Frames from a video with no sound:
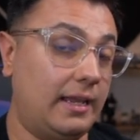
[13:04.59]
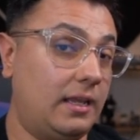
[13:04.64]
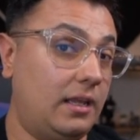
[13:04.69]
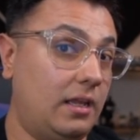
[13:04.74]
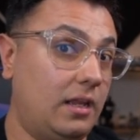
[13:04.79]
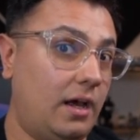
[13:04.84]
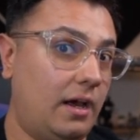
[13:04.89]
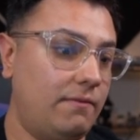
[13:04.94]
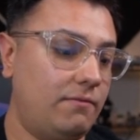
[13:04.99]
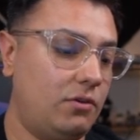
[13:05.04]
I
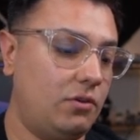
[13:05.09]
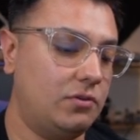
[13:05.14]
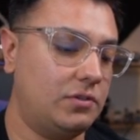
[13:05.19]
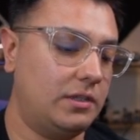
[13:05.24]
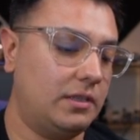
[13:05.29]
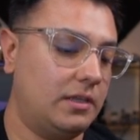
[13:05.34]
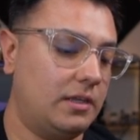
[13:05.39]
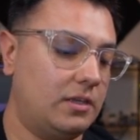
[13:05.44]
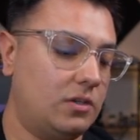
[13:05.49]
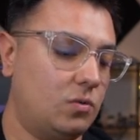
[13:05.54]
love
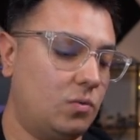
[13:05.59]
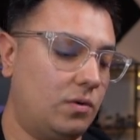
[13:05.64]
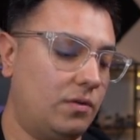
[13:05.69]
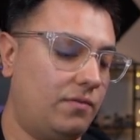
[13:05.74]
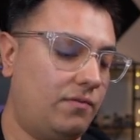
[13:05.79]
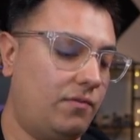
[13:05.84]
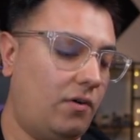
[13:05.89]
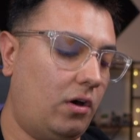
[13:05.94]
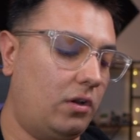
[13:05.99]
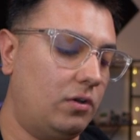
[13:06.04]
using this
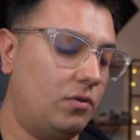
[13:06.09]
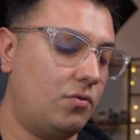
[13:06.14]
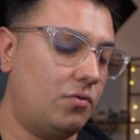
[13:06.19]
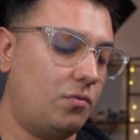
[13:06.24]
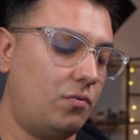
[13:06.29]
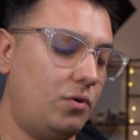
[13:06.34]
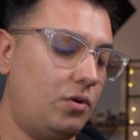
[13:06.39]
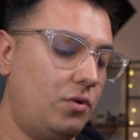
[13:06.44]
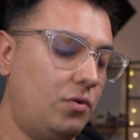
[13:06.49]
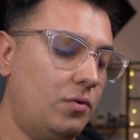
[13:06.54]
with follow
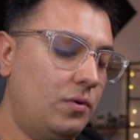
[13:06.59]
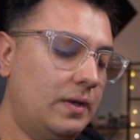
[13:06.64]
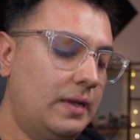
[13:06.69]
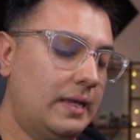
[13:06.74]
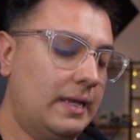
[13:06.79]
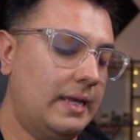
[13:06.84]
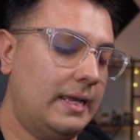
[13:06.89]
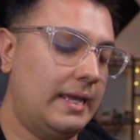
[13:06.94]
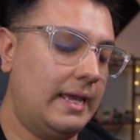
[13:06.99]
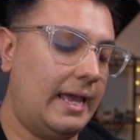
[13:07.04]
through
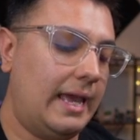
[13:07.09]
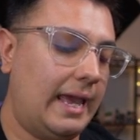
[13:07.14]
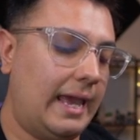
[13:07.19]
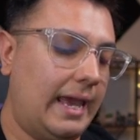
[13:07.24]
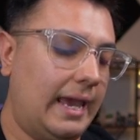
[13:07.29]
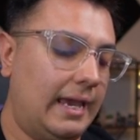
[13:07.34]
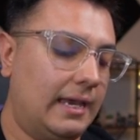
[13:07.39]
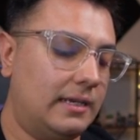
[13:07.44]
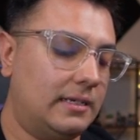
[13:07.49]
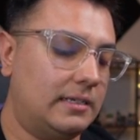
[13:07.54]

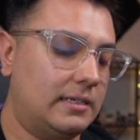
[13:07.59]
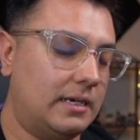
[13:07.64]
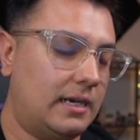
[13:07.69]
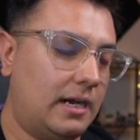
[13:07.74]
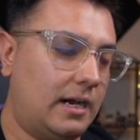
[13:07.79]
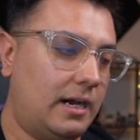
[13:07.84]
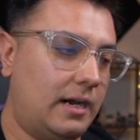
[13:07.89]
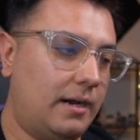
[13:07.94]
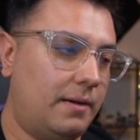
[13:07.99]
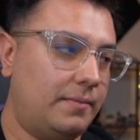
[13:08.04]
and
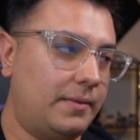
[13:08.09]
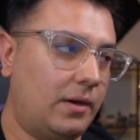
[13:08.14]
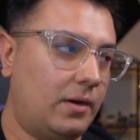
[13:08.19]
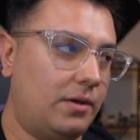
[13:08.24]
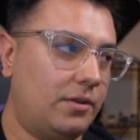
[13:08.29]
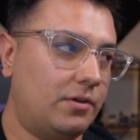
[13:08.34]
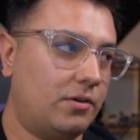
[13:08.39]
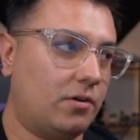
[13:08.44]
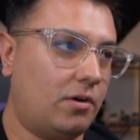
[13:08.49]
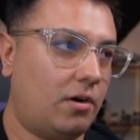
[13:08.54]
the
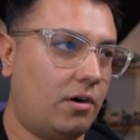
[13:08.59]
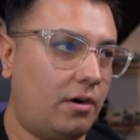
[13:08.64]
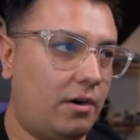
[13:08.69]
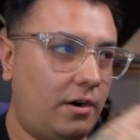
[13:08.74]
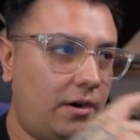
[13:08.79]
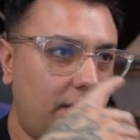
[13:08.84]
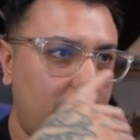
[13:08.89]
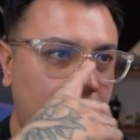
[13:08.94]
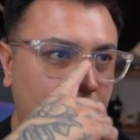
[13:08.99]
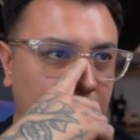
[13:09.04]
other
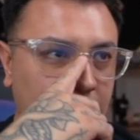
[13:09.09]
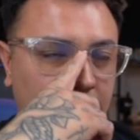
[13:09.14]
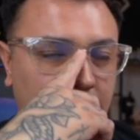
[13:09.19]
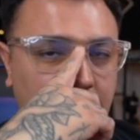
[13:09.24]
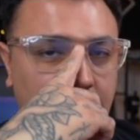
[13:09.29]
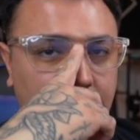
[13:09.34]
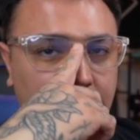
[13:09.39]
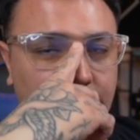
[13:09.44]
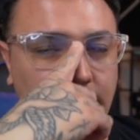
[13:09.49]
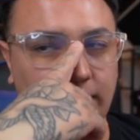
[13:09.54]
card,
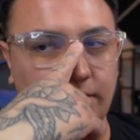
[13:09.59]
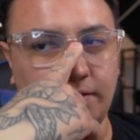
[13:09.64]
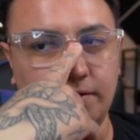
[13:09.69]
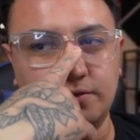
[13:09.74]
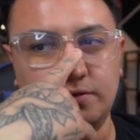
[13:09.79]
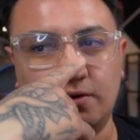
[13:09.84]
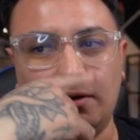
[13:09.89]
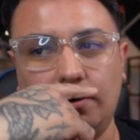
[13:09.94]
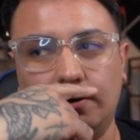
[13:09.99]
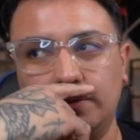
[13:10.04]
I forgot what
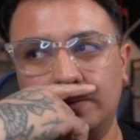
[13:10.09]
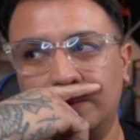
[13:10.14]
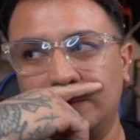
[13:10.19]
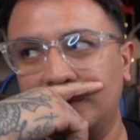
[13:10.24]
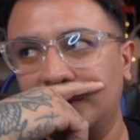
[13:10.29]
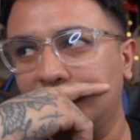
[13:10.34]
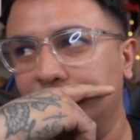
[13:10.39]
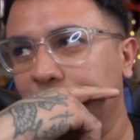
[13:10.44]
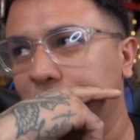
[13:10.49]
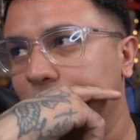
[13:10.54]
it's called,
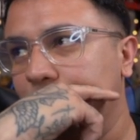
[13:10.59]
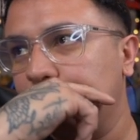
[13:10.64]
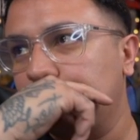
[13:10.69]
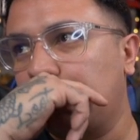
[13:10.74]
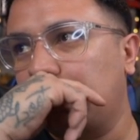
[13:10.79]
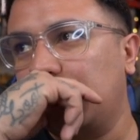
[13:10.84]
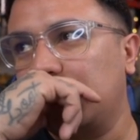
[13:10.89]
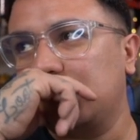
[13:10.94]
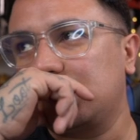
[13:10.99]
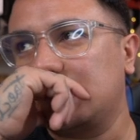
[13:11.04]

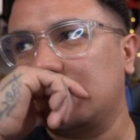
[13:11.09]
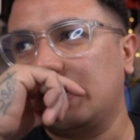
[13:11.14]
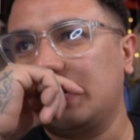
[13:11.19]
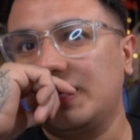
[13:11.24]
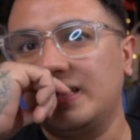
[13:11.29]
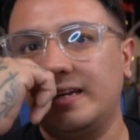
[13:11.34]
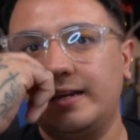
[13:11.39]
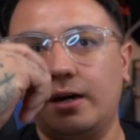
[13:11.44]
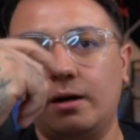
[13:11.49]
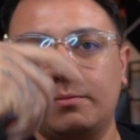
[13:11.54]
but
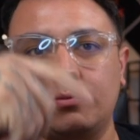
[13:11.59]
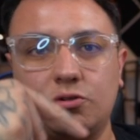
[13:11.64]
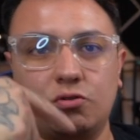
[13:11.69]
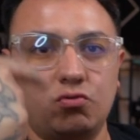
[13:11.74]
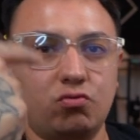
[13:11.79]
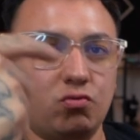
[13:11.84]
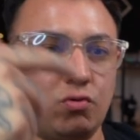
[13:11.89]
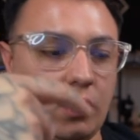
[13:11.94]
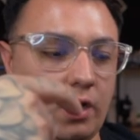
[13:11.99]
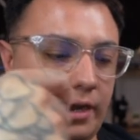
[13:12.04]
it helps you
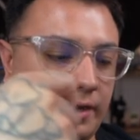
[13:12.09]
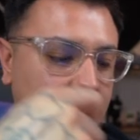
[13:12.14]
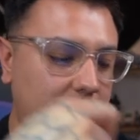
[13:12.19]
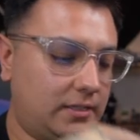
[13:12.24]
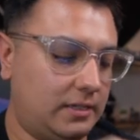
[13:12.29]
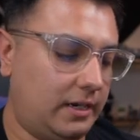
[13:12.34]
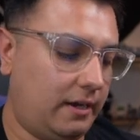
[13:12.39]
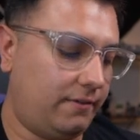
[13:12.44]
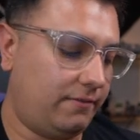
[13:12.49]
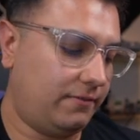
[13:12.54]
draw and
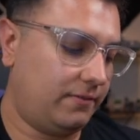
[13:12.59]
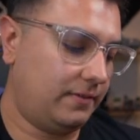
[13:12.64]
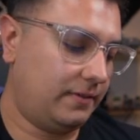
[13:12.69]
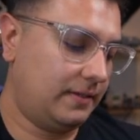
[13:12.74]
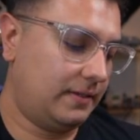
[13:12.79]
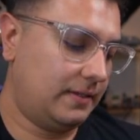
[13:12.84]
stuff.